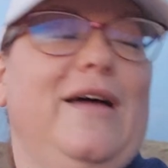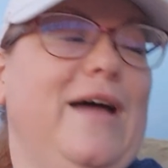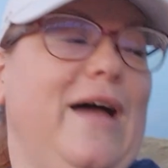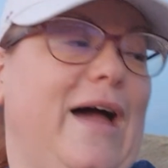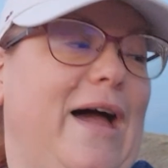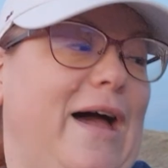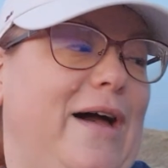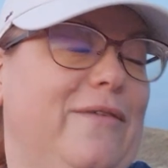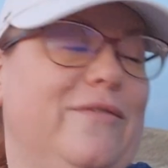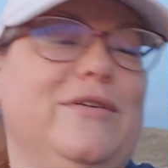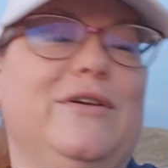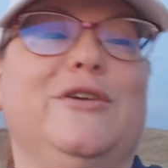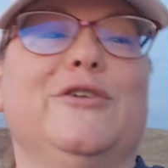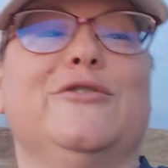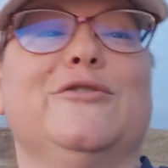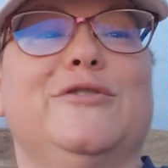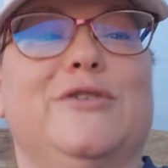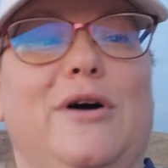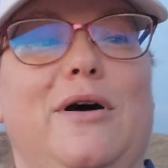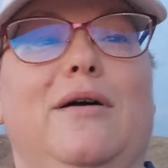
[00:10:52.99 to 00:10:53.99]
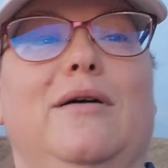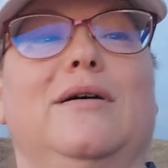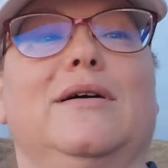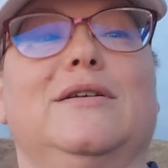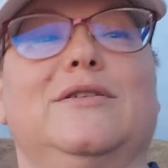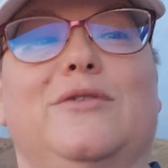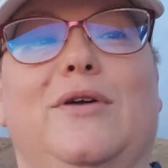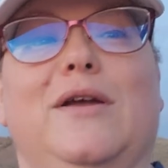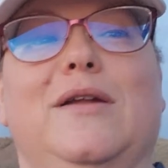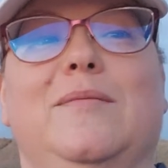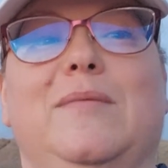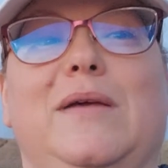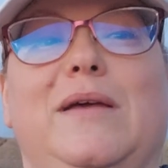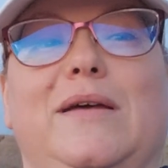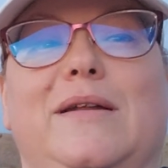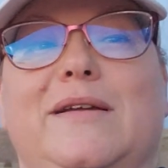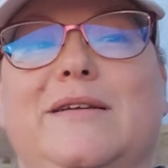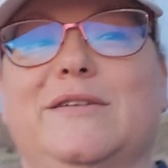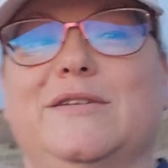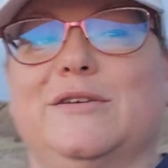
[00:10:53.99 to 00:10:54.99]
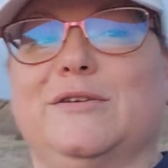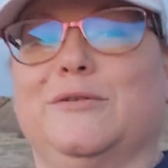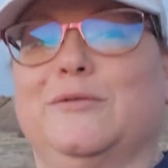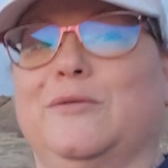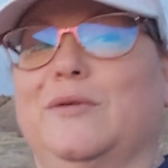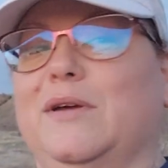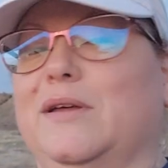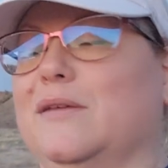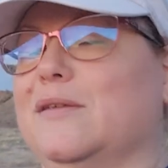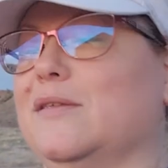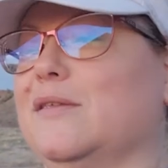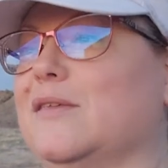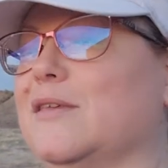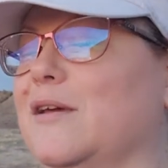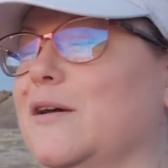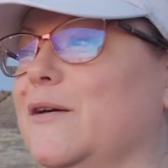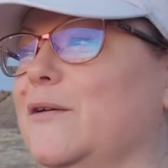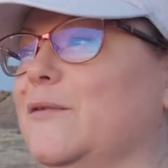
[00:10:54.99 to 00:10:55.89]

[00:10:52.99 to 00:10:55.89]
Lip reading: having your dog try to be in it too is